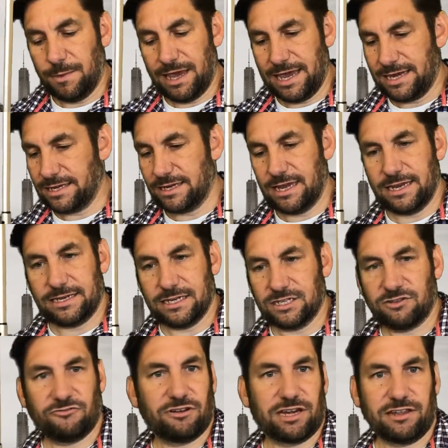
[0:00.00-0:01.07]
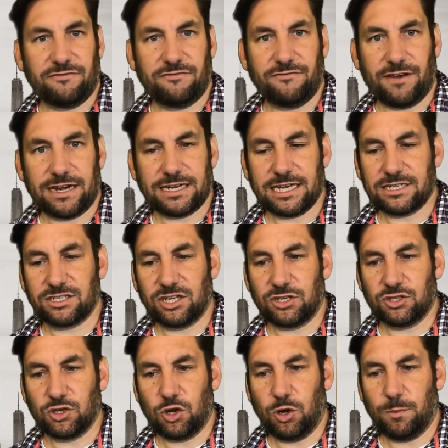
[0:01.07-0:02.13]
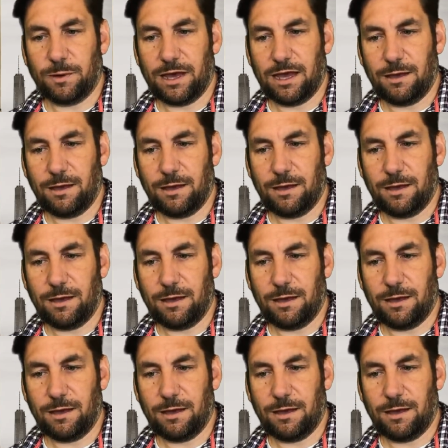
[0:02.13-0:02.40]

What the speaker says: It does a really fantastic job.